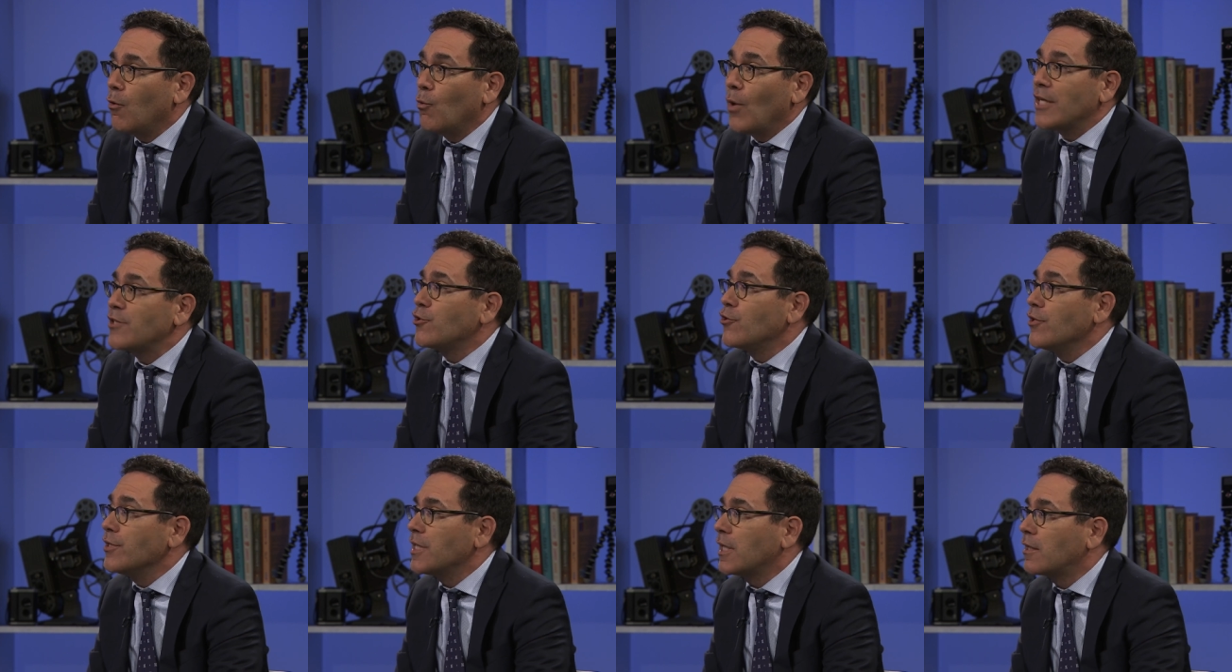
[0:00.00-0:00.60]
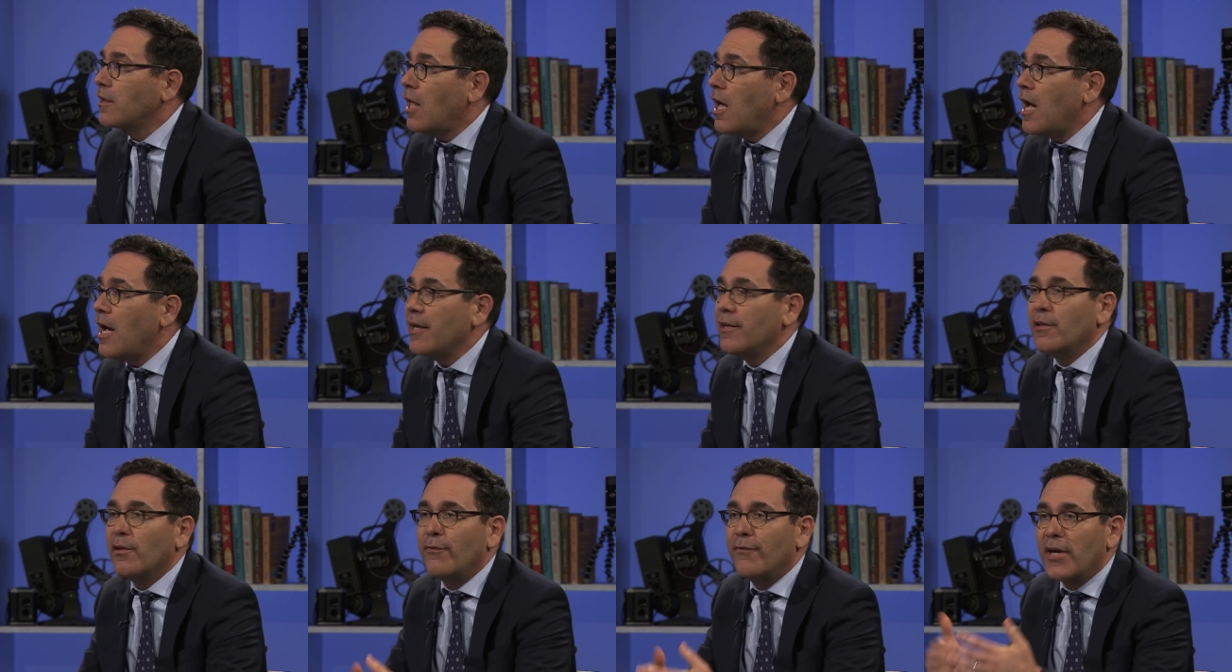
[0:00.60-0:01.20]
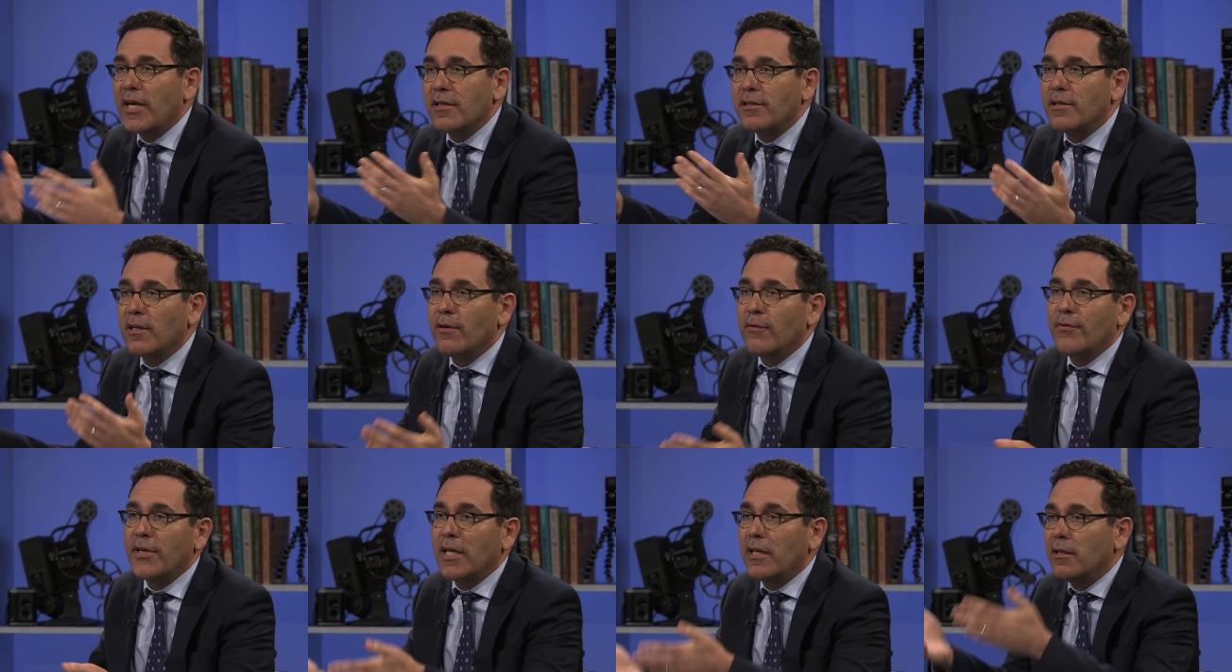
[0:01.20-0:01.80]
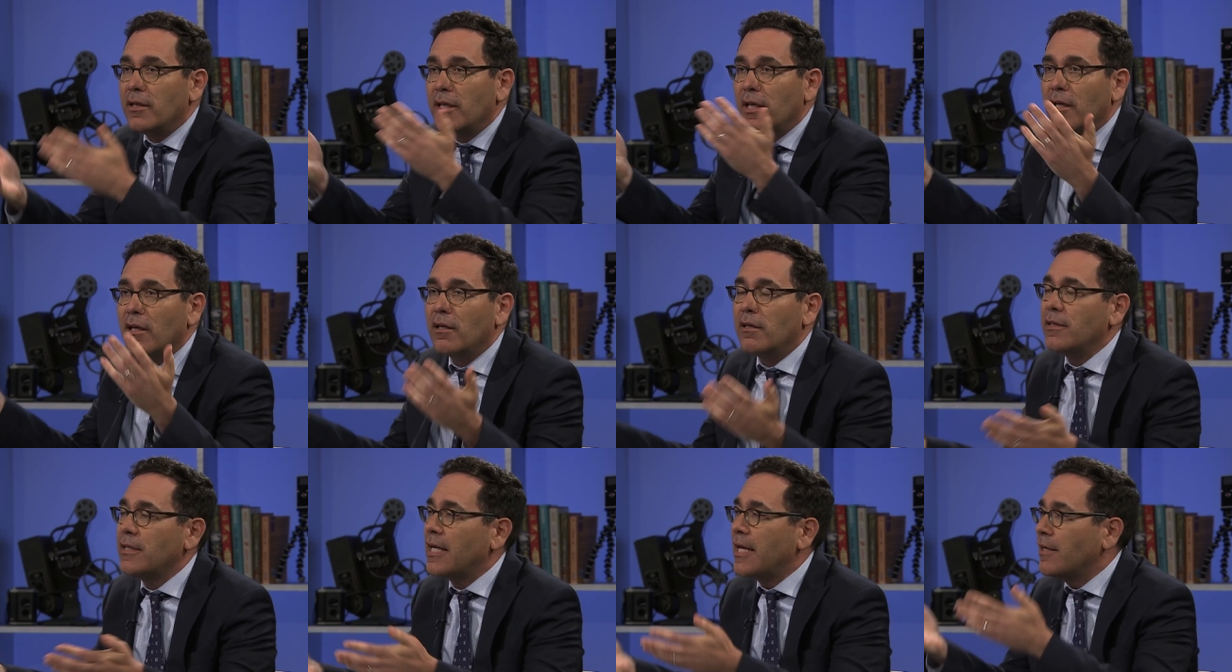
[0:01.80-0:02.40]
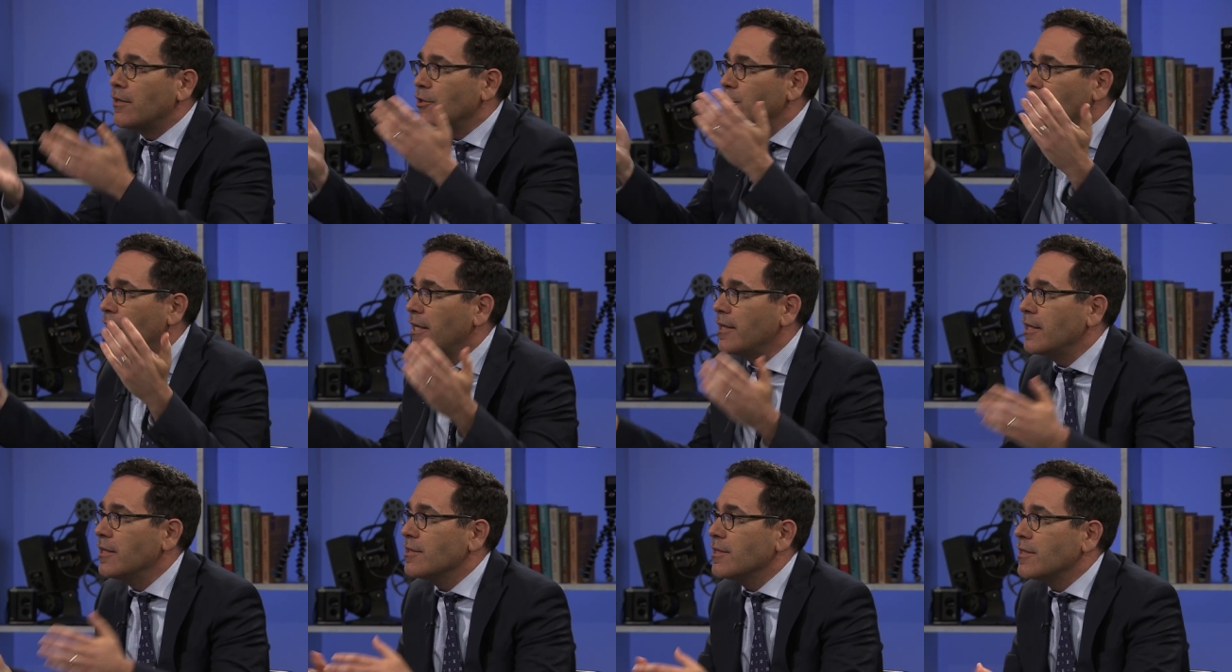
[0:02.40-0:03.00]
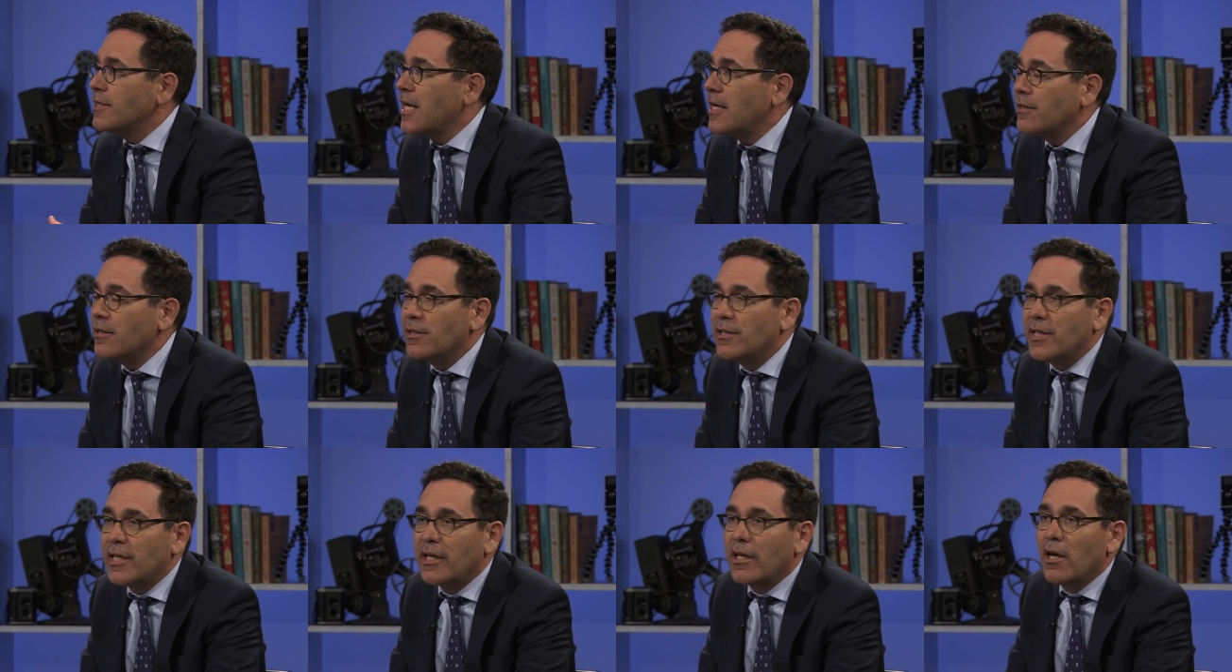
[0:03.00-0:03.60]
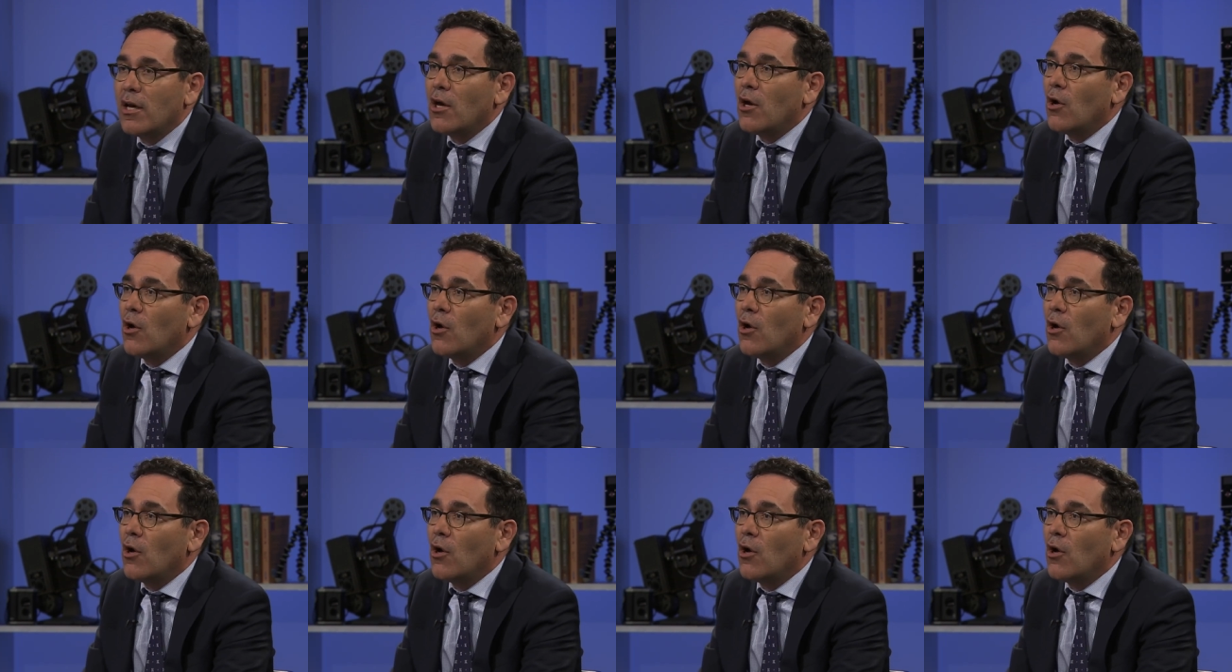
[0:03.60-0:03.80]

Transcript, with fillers: Western decline in the face of Indian and Chinese ascendancy,